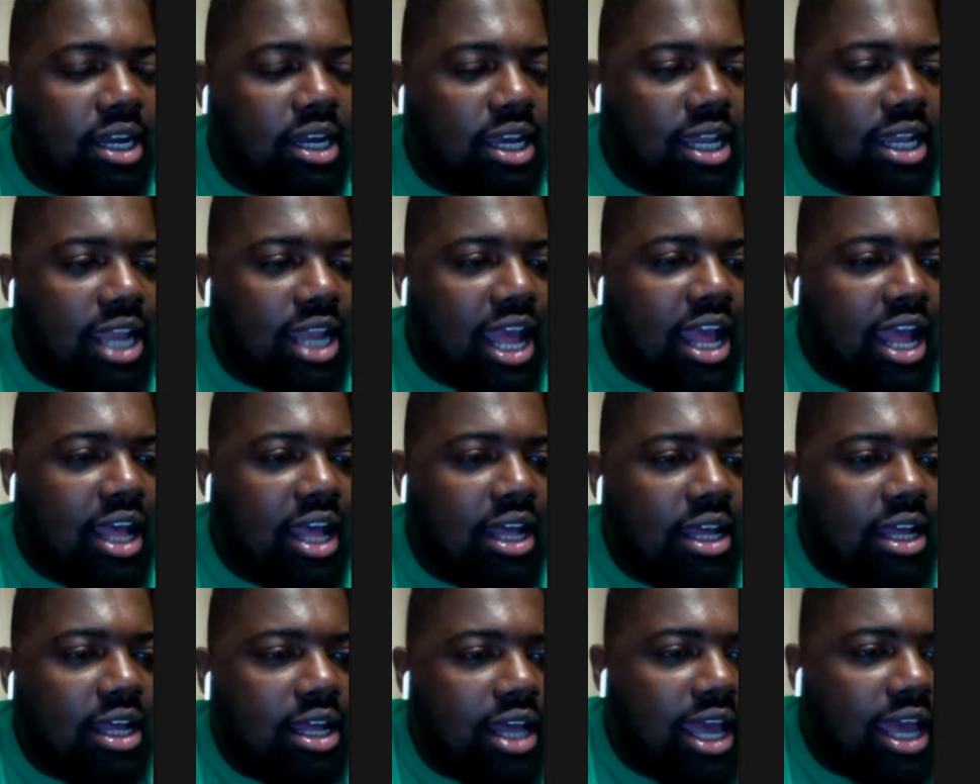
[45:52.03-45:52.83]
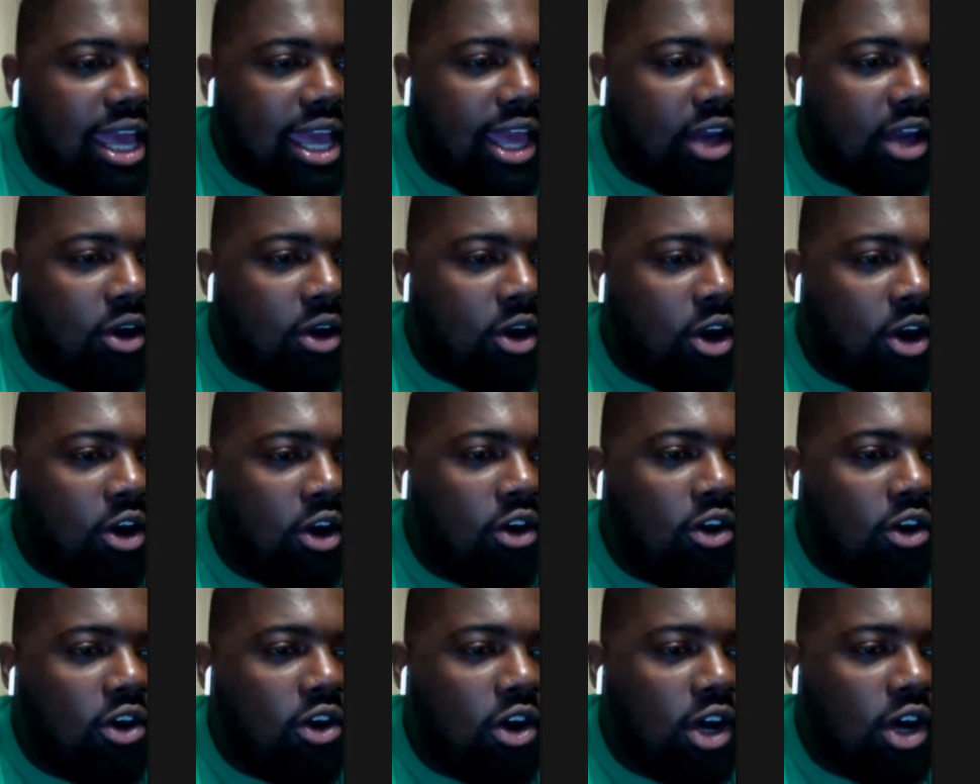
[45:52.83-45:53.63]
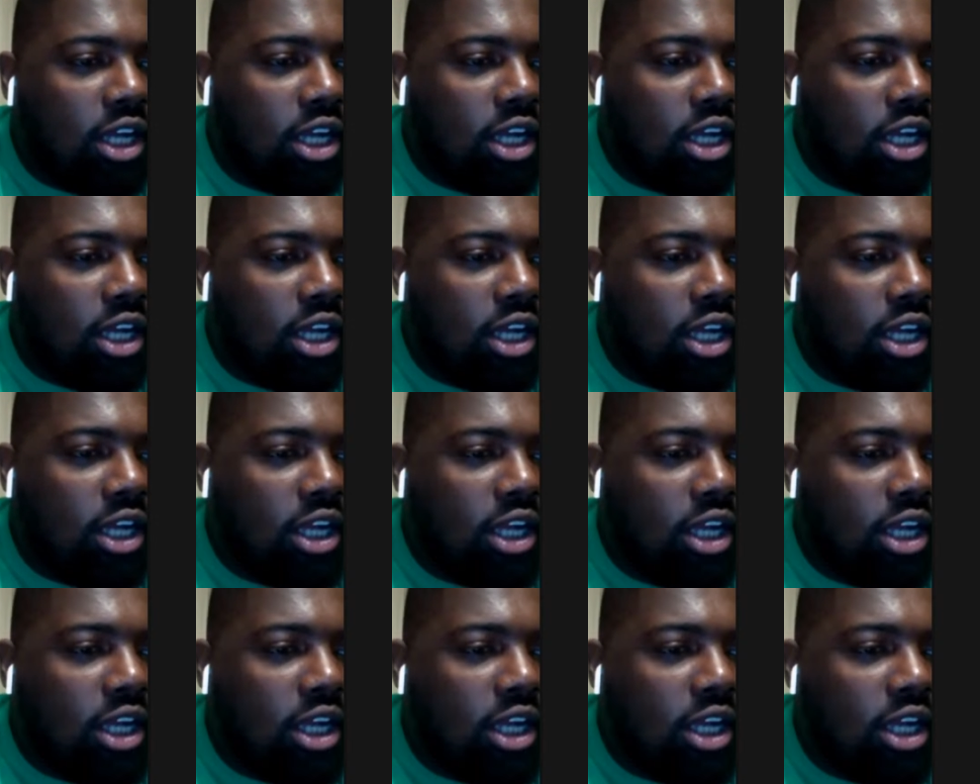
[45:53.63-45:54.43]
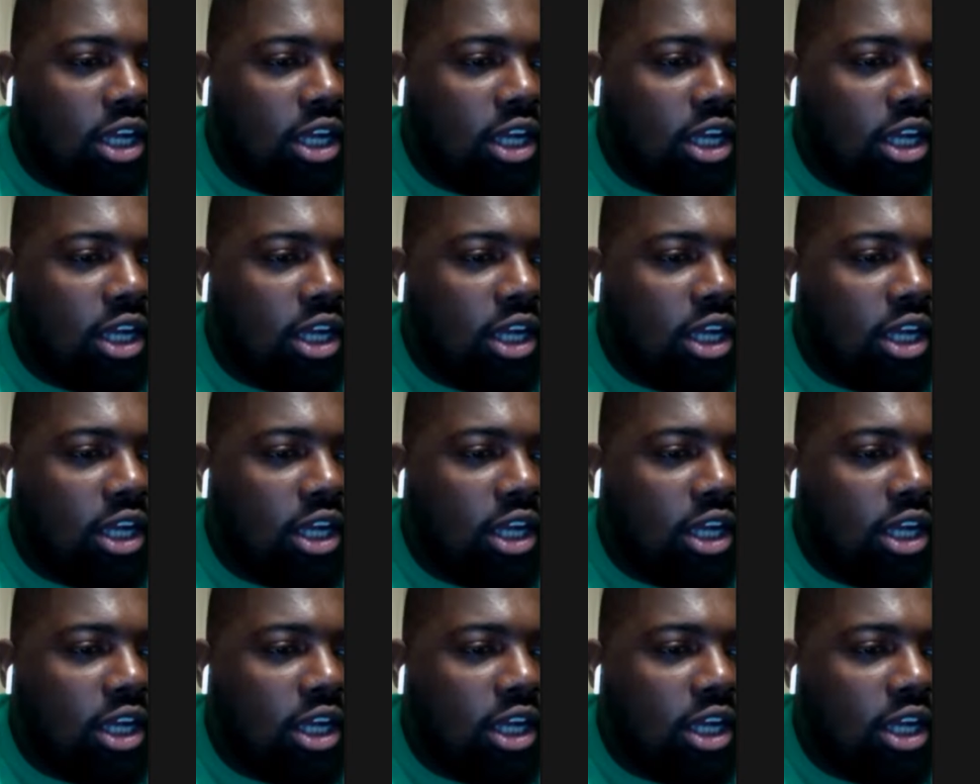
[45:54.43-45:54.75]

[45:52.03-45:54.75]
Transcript: stuck in that hellhole called Detroit.